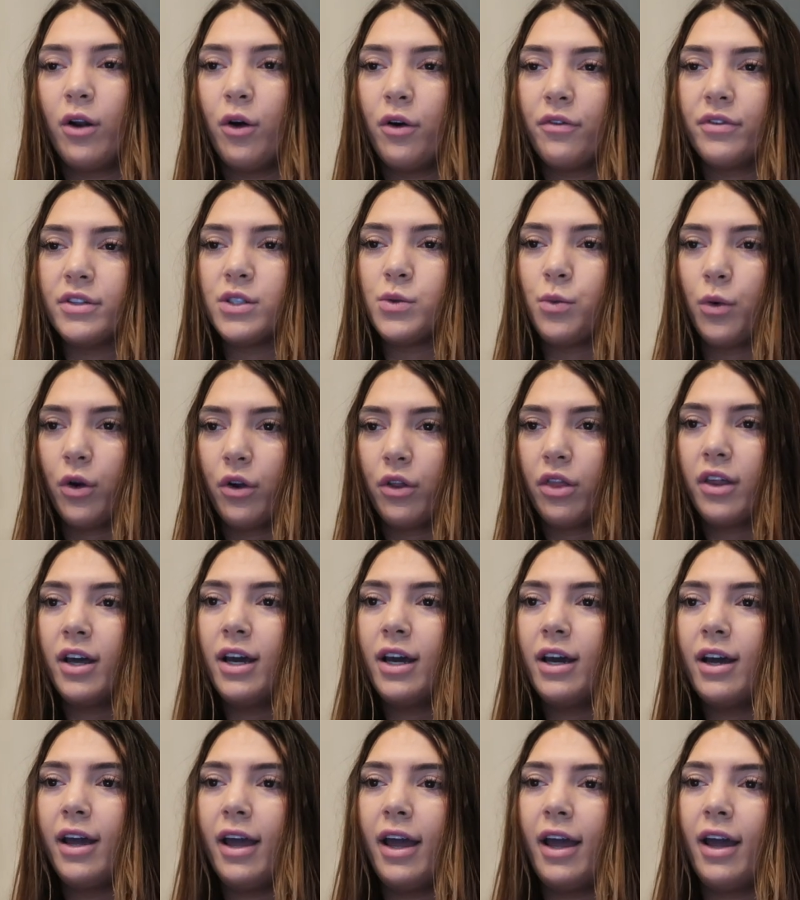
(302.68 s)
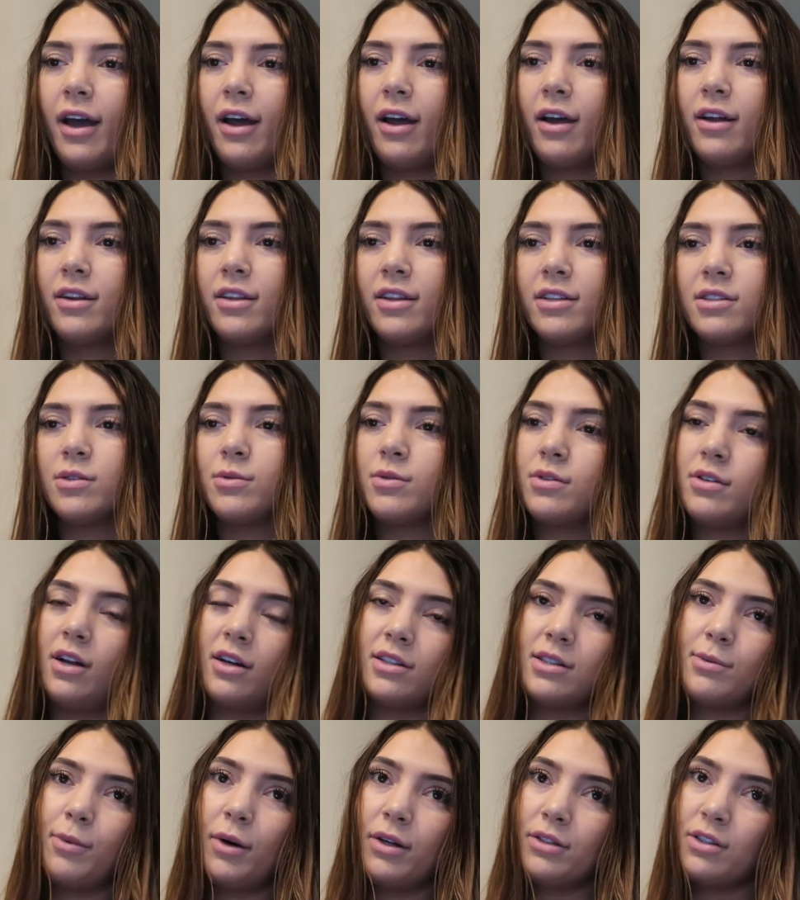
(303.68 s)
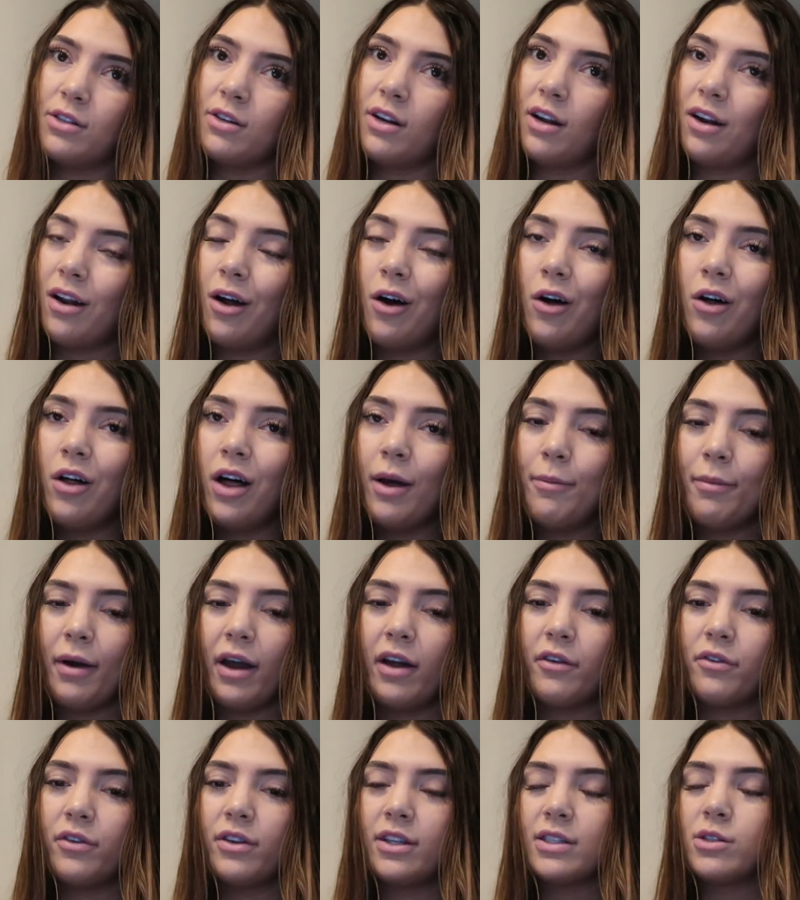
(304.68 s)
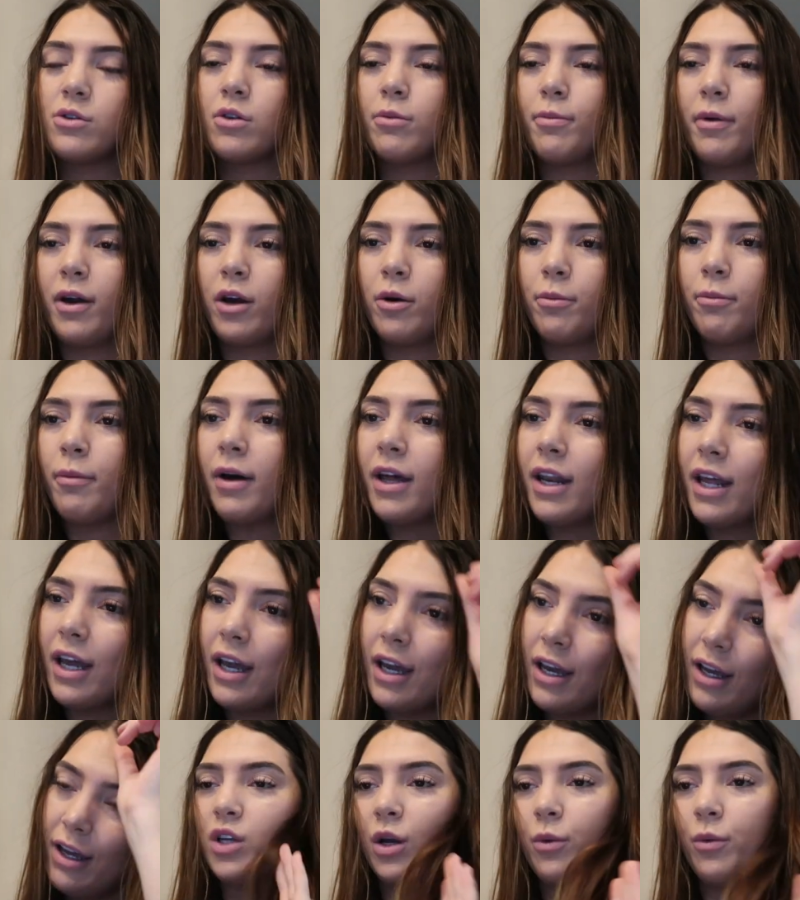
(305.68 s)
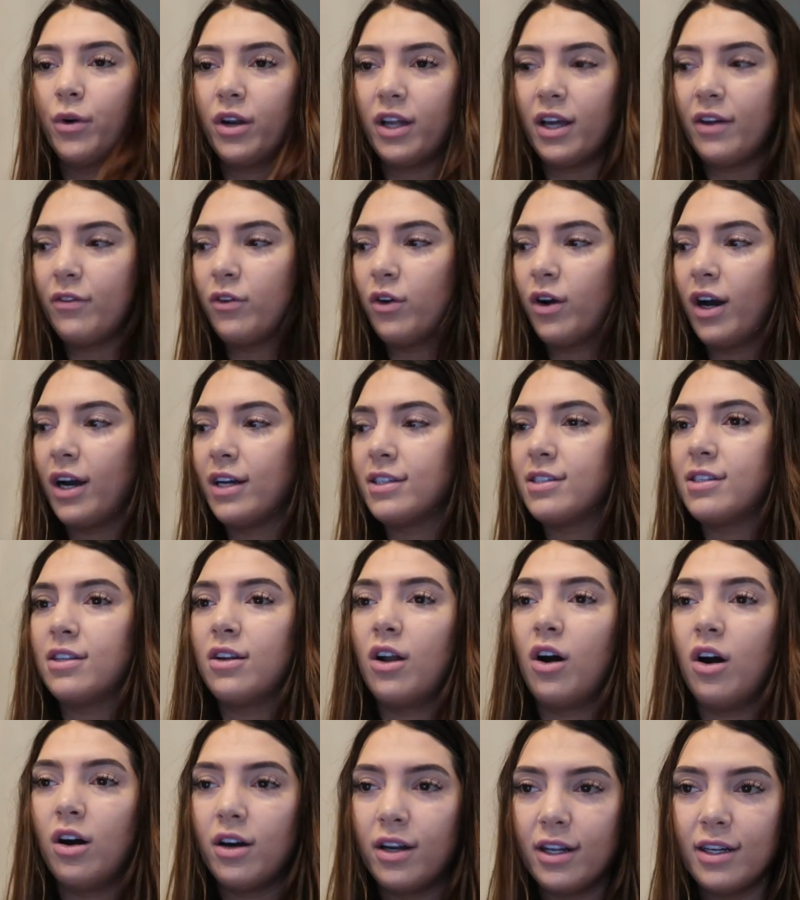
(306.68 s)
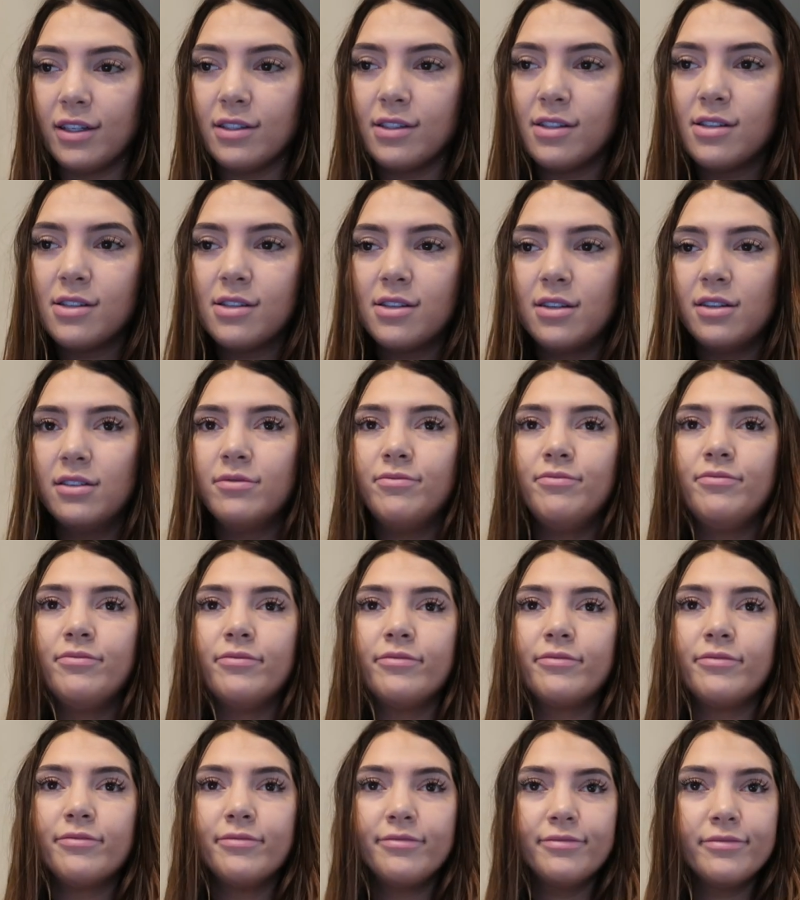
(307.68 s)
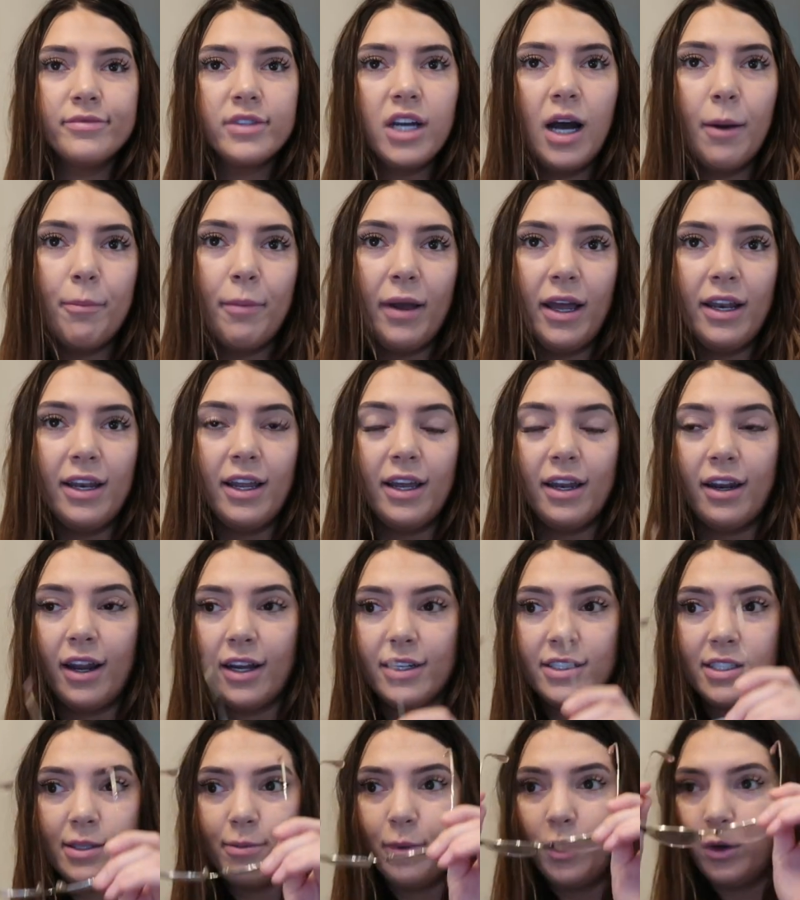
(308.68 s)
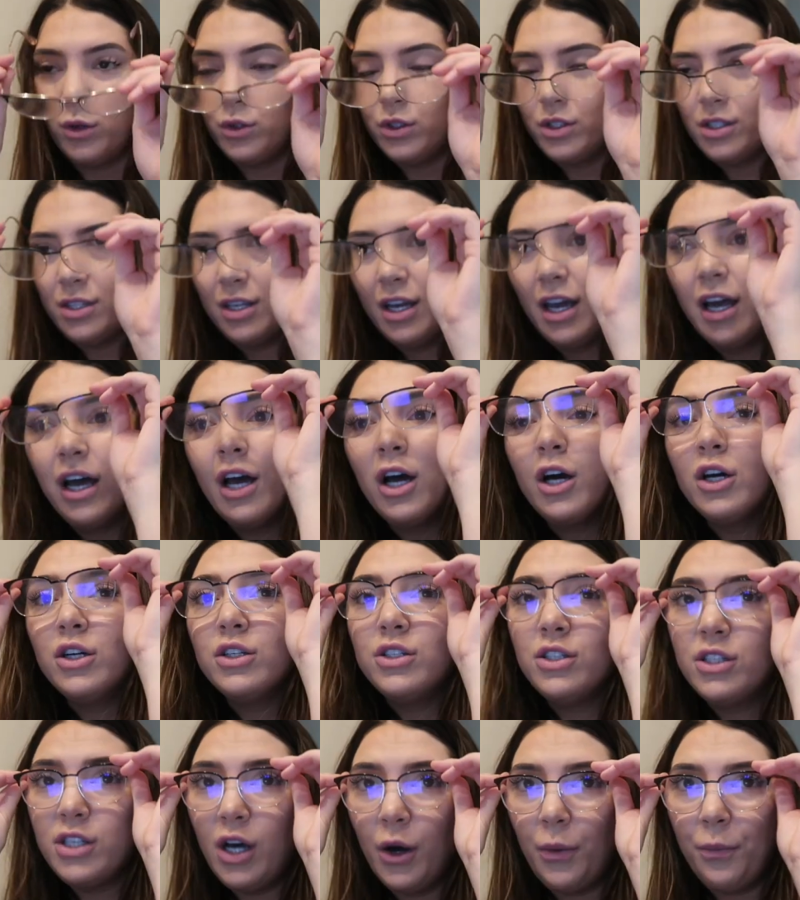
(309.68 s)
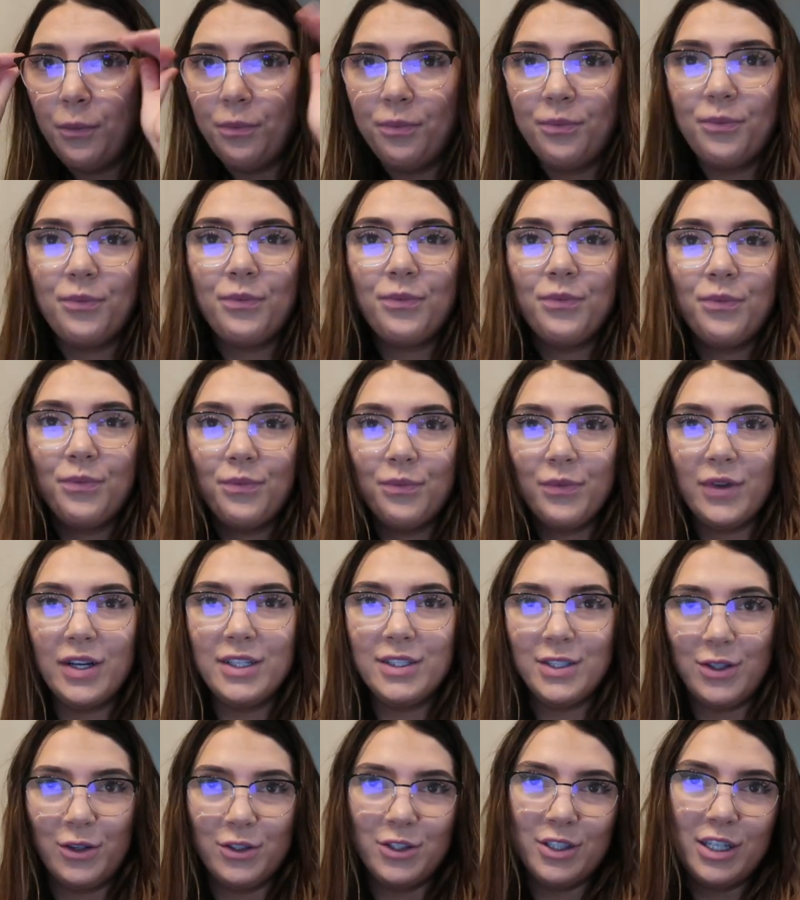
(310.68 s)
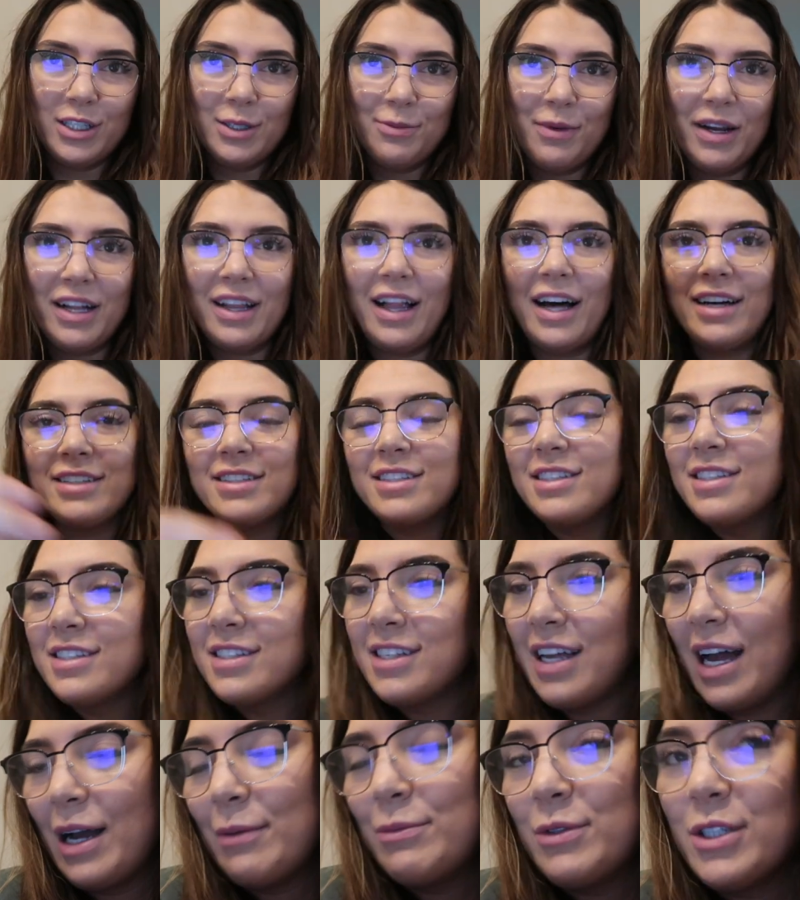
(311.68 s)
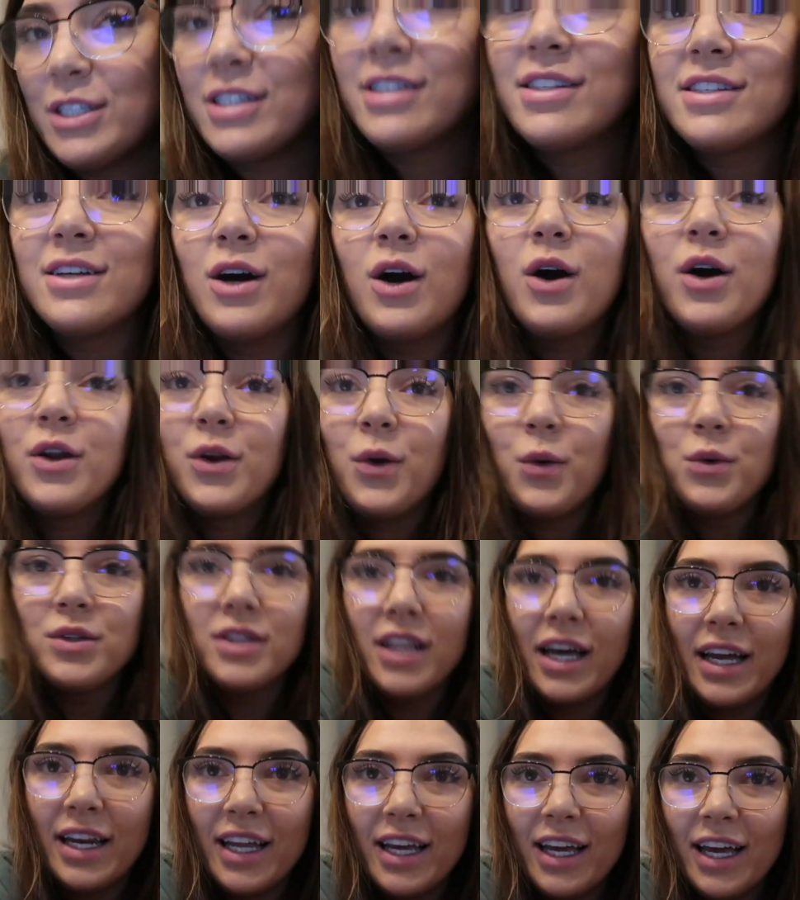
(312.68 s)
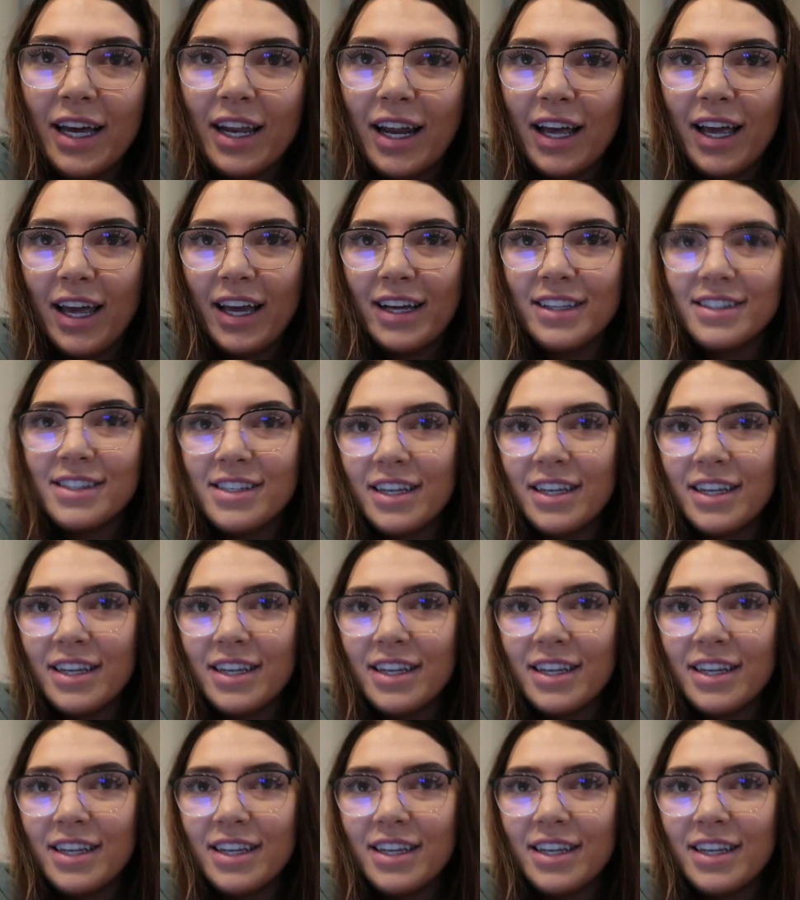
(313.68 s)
know if it's worth it. And this was not sponsored at all. I paid for this with my own money. So I wanna give you guys an honest opinion, I suppose. So, don't judge my glasses. I'm just an old lady and I can't